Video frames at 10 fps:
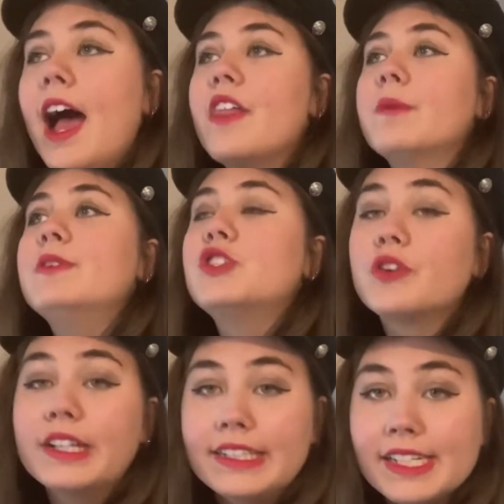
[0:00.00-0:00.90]
And the
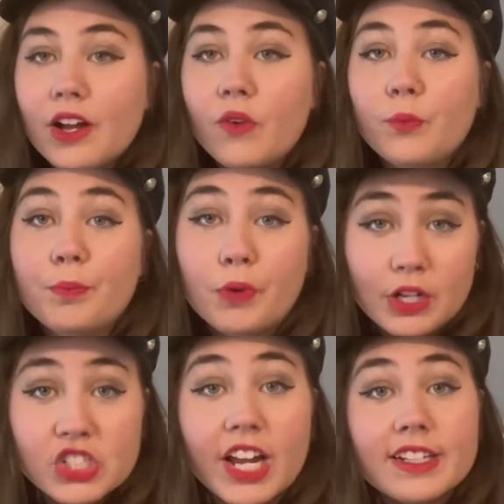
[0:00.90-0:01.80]
majority of
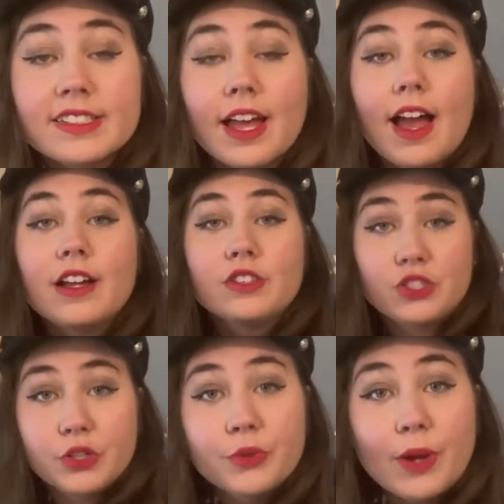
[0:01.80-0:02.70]
projects that
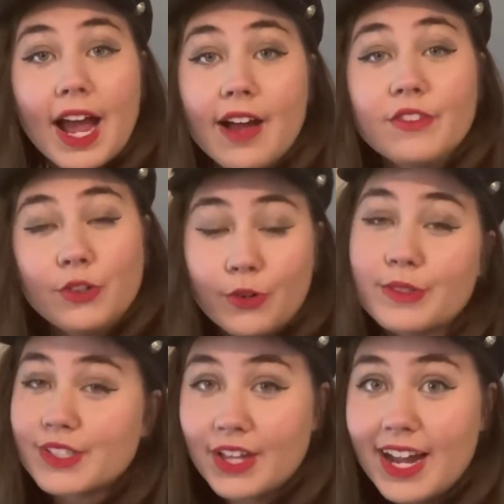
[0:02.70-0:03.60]
do have Google
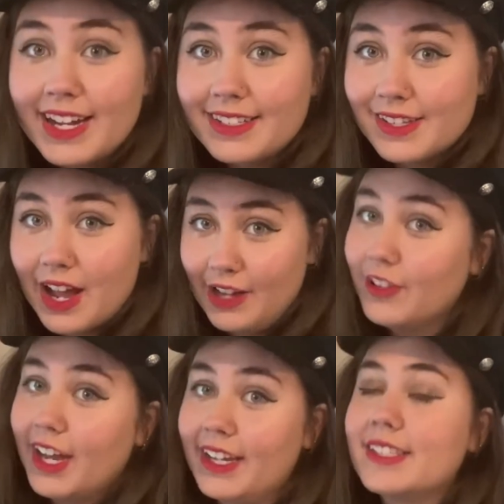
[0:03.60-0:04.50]
Slides
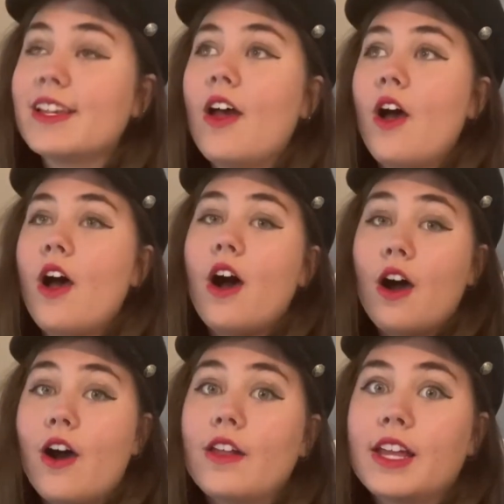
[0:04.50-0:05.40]
outlines
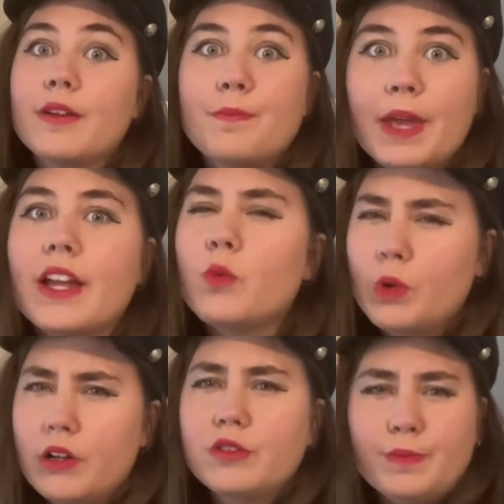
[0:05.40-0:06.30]
are like big
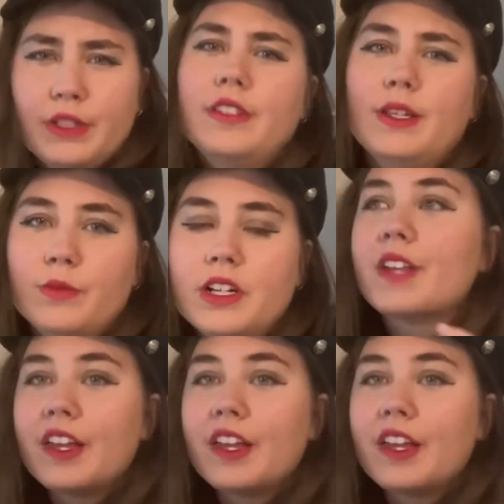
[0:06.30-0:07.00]
world building ones.